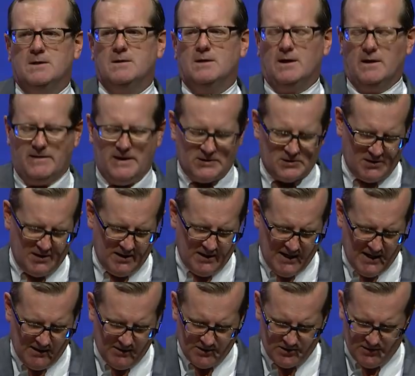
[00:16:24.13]
Uh, that's an
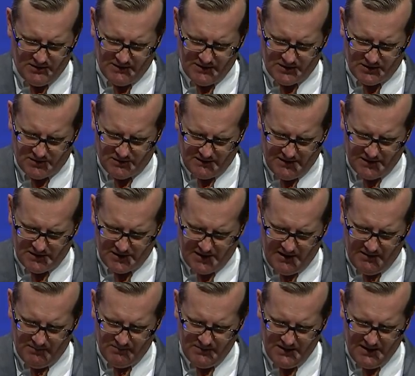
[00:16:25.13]
analogy that's, that's
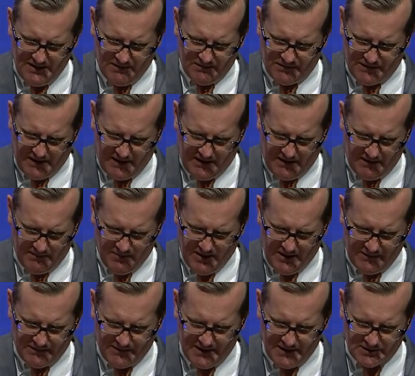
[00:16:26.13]
helped me in thinking
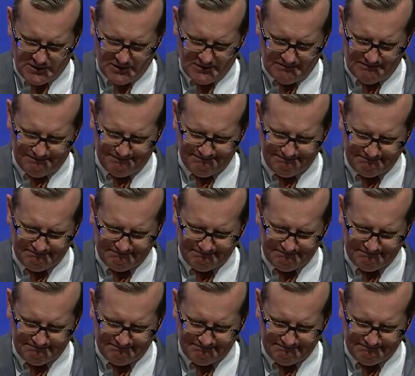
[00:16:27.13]
about this.